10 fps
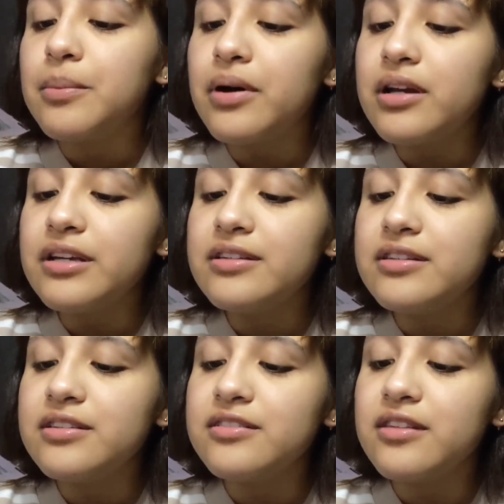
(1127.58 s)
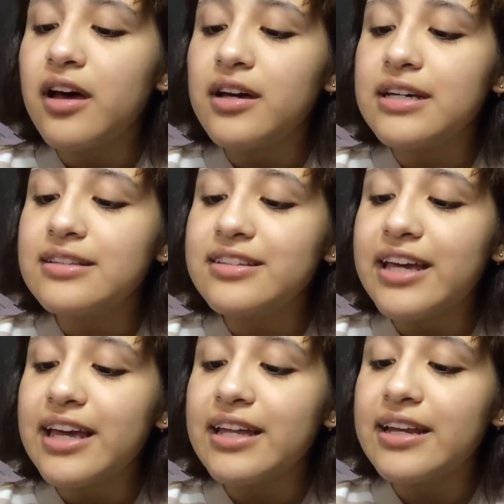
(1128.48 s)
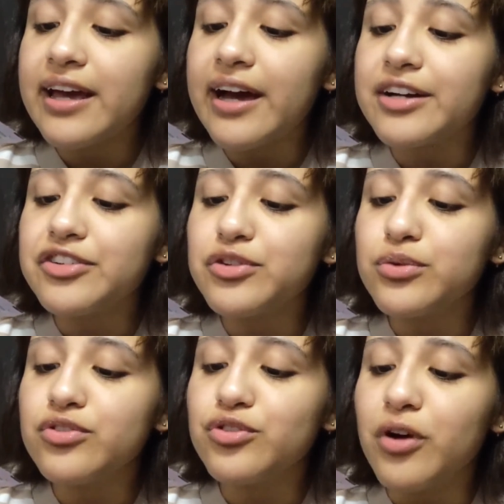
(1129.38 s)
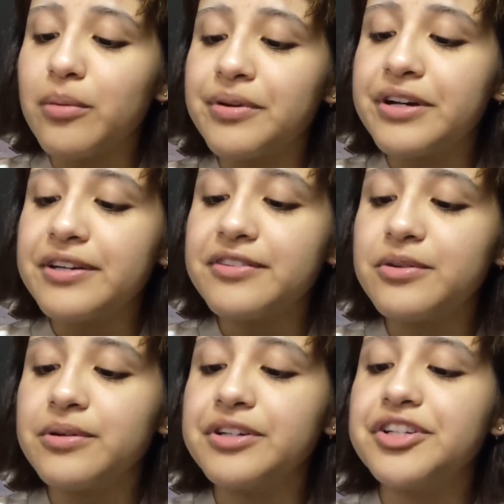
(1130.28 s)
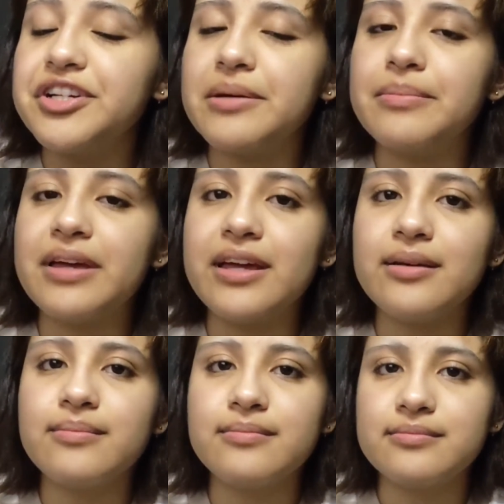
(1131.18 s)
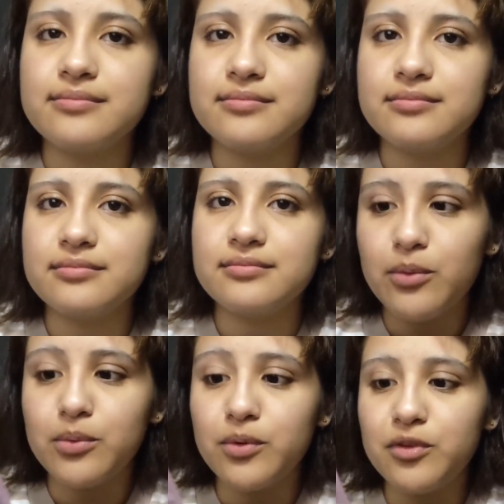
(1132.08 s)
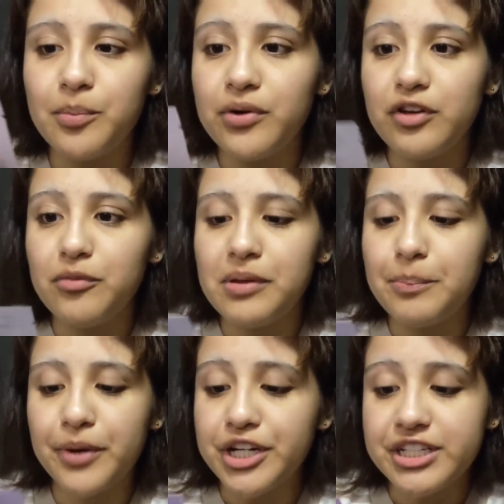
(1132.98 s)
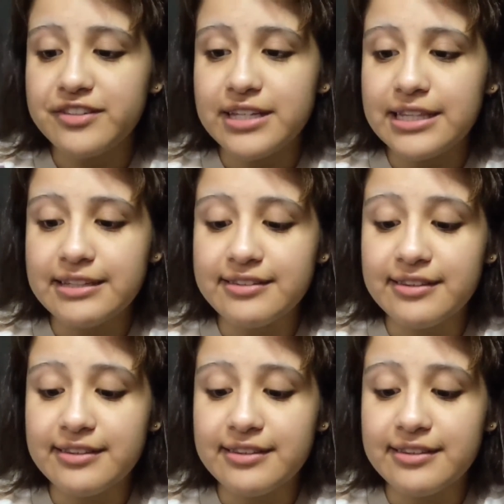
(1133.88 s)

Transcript: Product does not contain actual strawberries or champagne. What was the point of me purchasing this